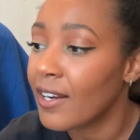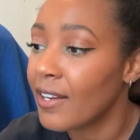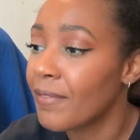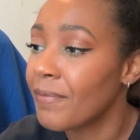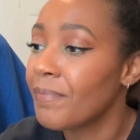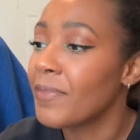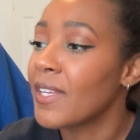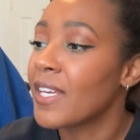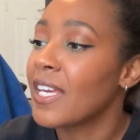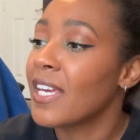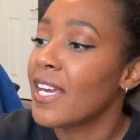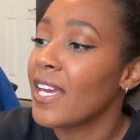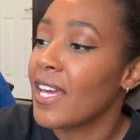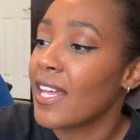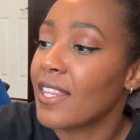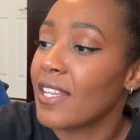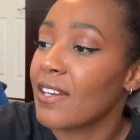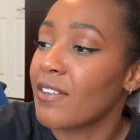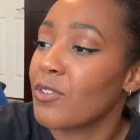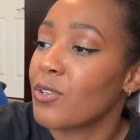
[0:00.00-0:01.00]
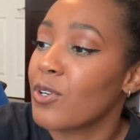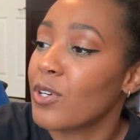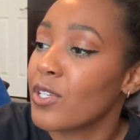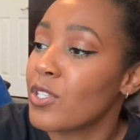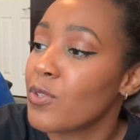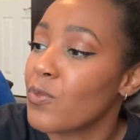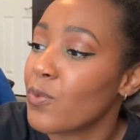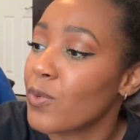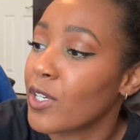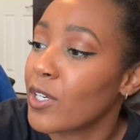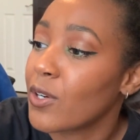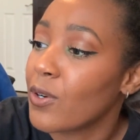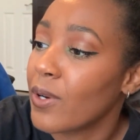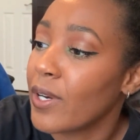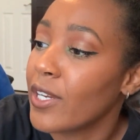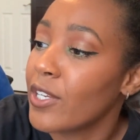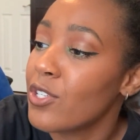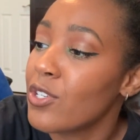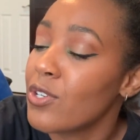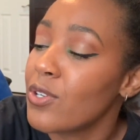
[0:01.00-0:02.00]
And then of course we're
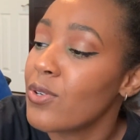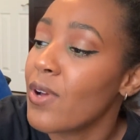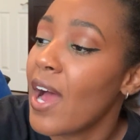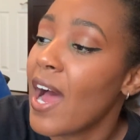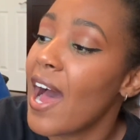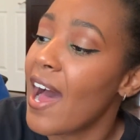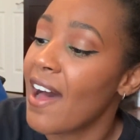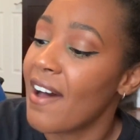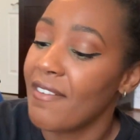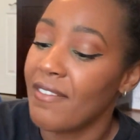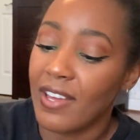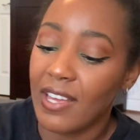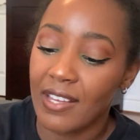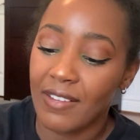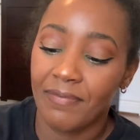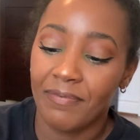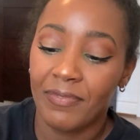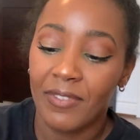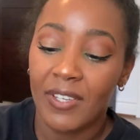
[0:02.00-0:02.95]
going to have